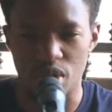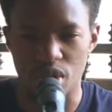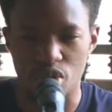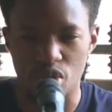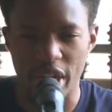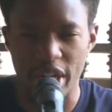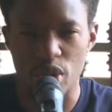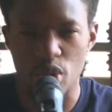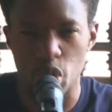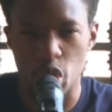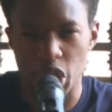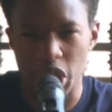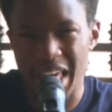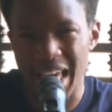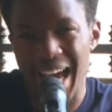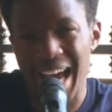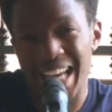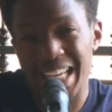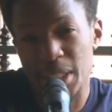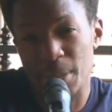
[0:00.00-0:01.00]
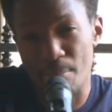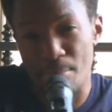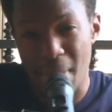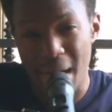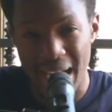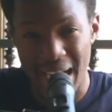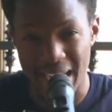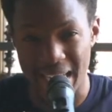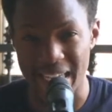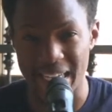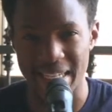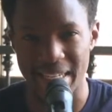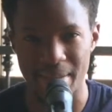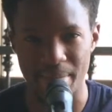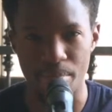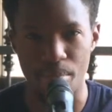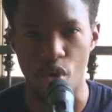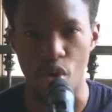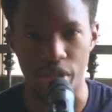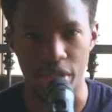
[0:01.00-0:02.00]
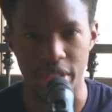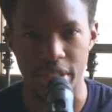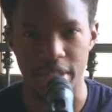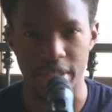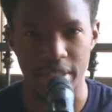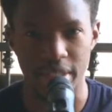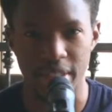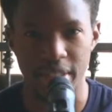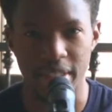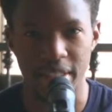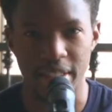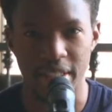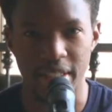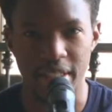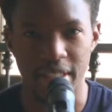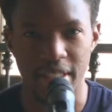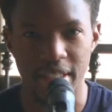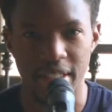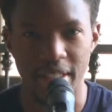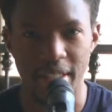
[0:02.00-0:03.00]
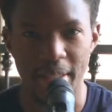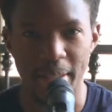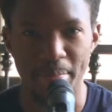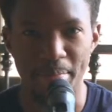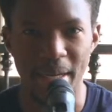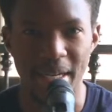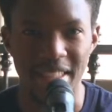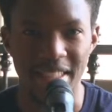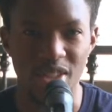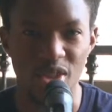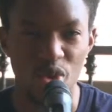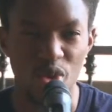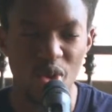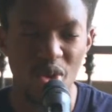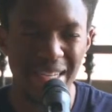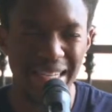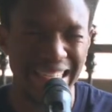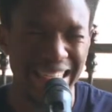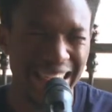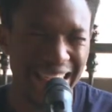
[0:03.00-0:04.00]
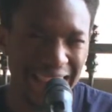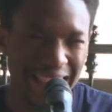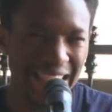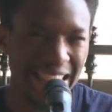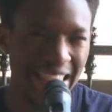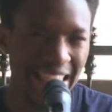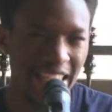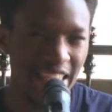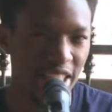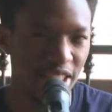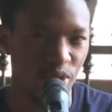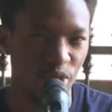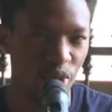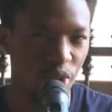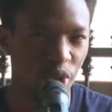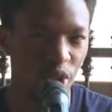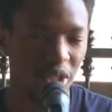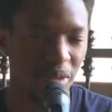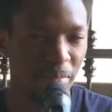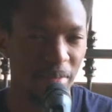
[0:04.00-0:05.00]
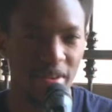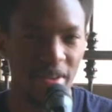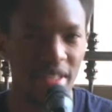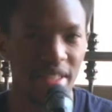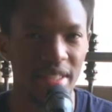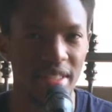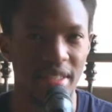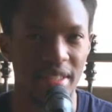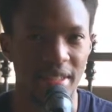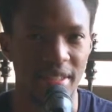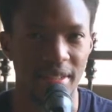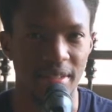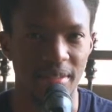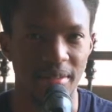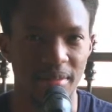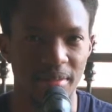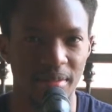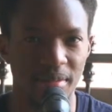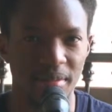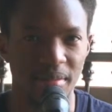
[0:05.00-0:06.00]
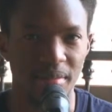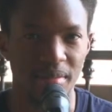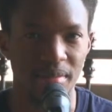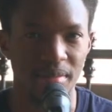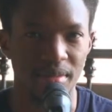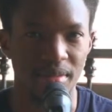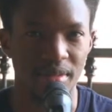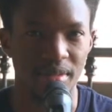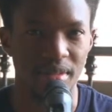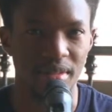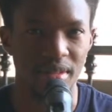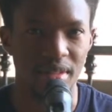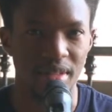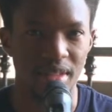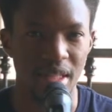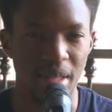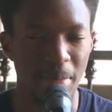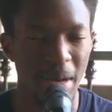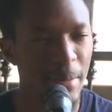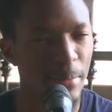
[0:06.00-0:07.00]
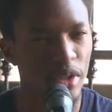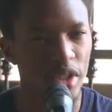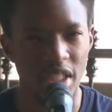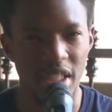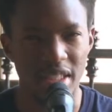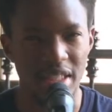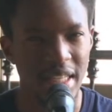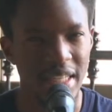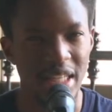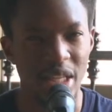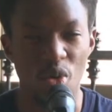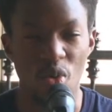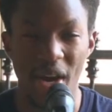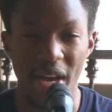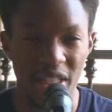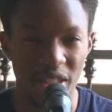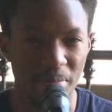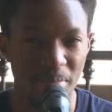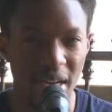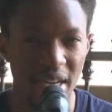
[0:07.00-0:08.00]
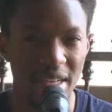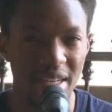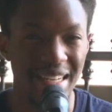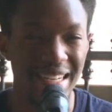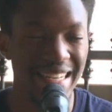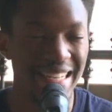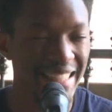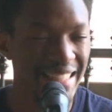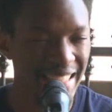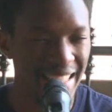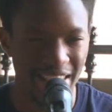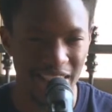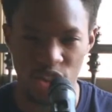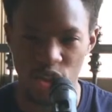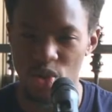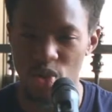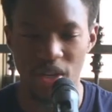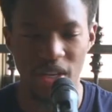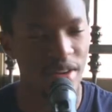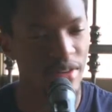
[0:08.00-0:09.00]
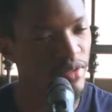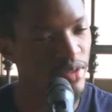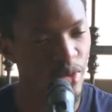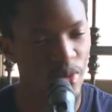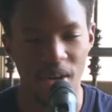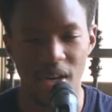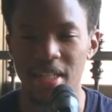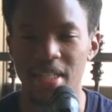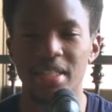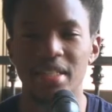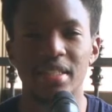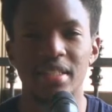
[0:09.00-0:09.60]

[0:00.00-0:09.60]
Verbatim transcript: try to scare us back in the boat. But do not let it get into your spirit. The Bible says that the wise man listens to every word,